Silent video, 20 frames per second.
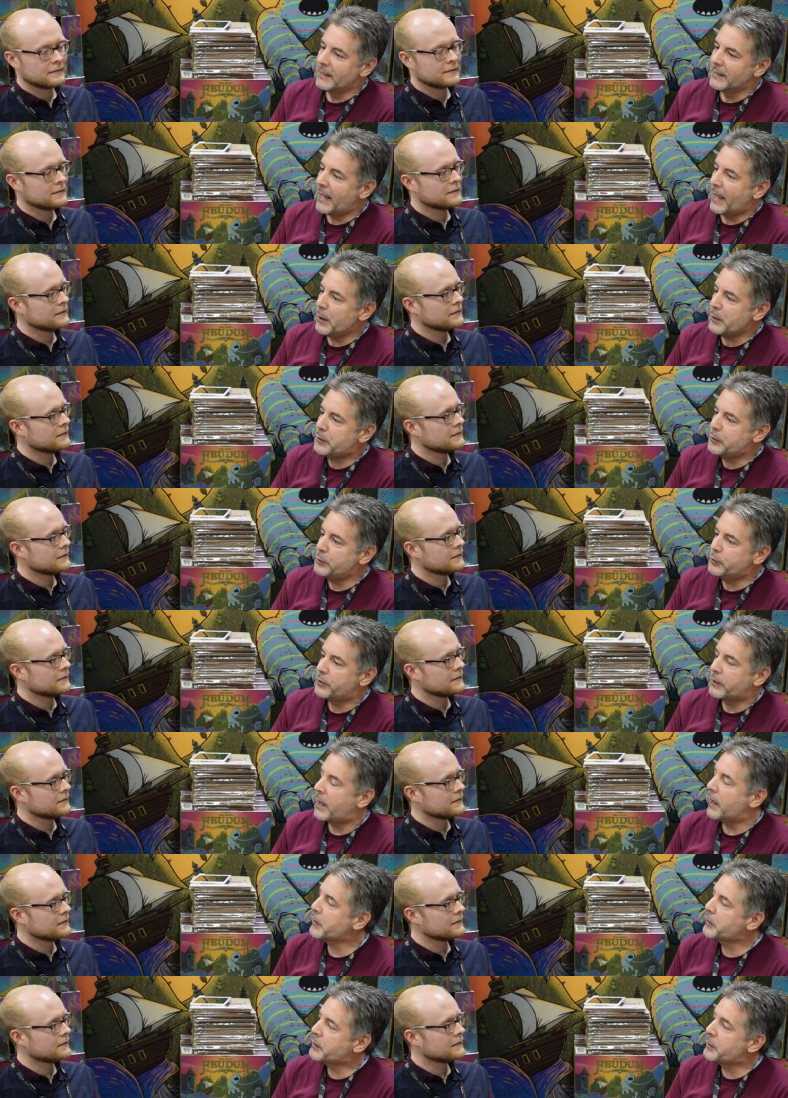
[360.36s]
Speaker 1: allows you
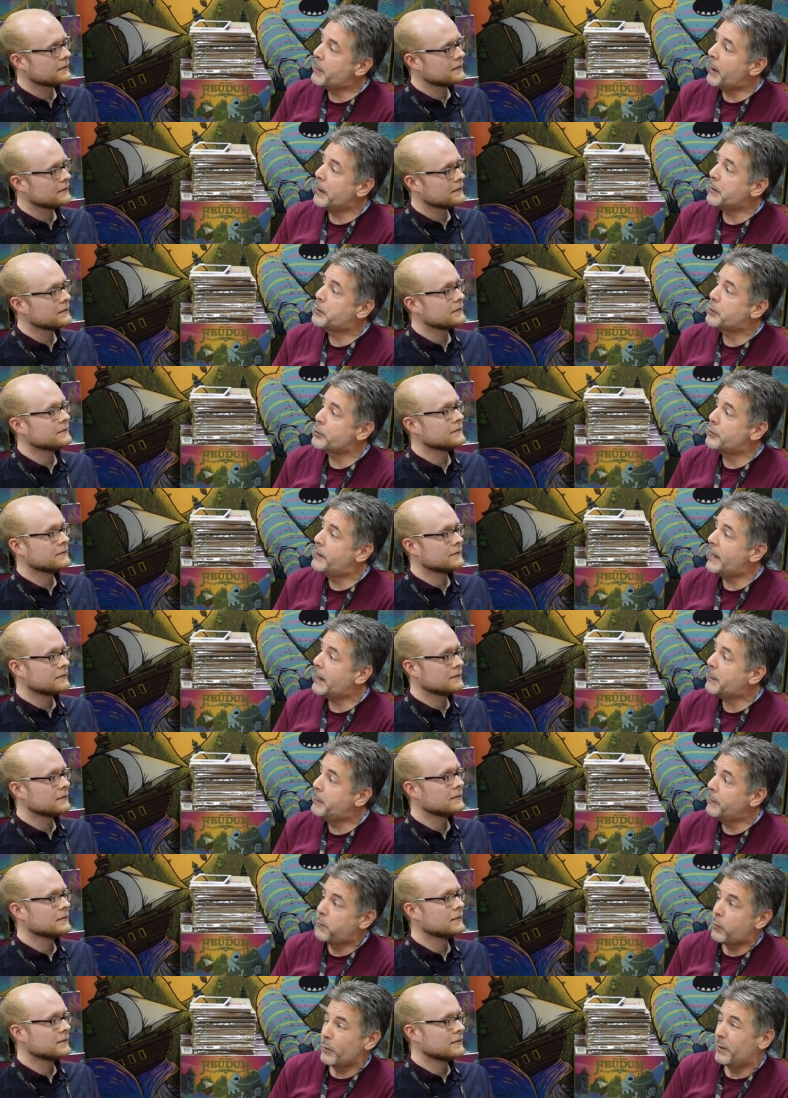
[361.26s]
to customize your
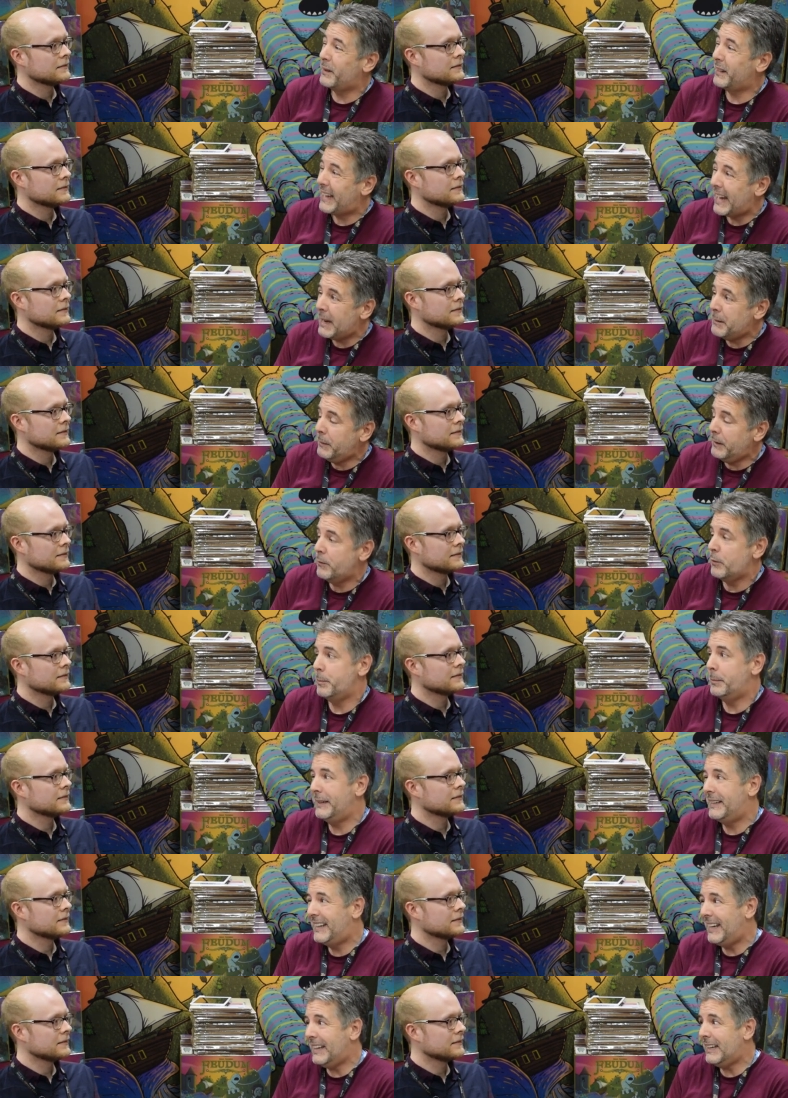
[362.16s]
deck before the game
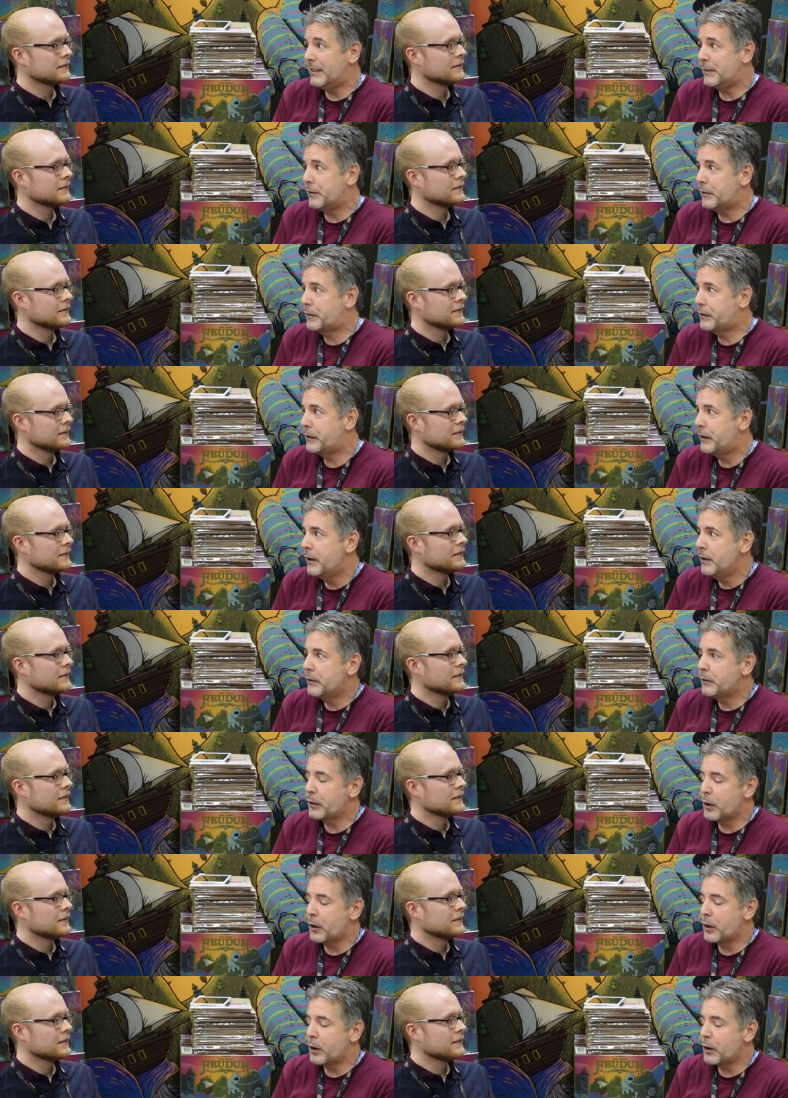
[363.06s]
even begins.